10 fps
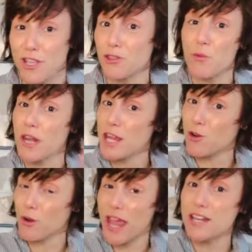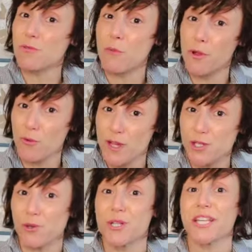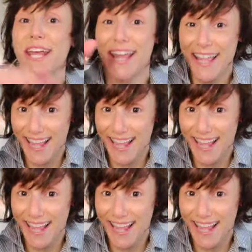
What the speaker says: Not the one I created when we were resourcing,